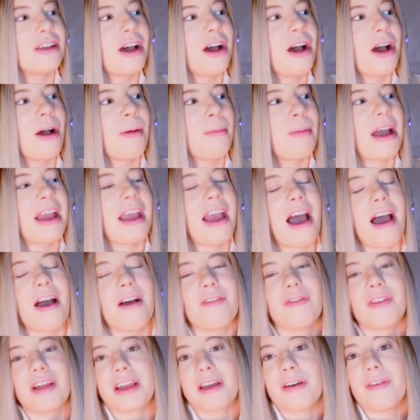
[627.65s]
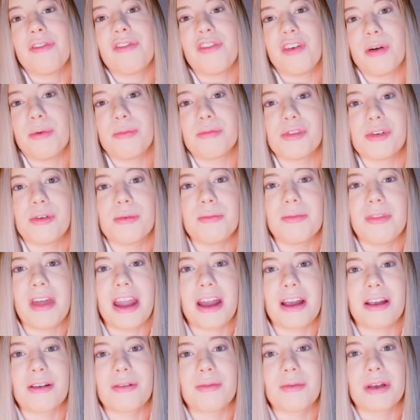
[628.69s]
I have like a film room
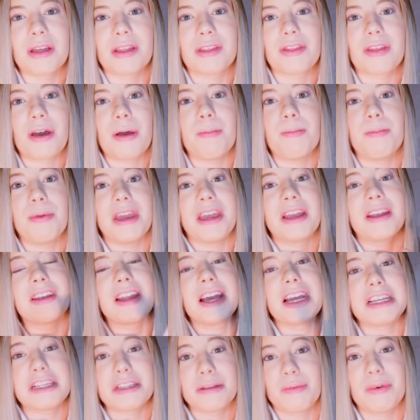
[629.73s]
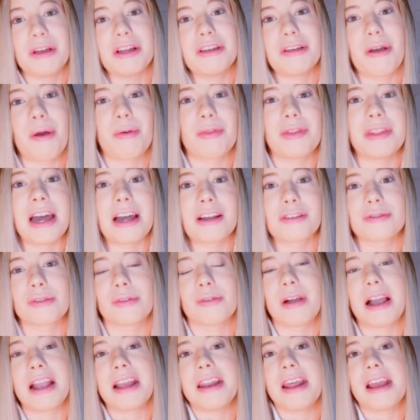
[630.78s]
there with a big nice window with natural
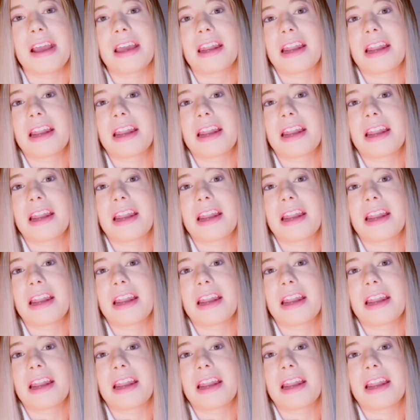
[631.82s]
lighting,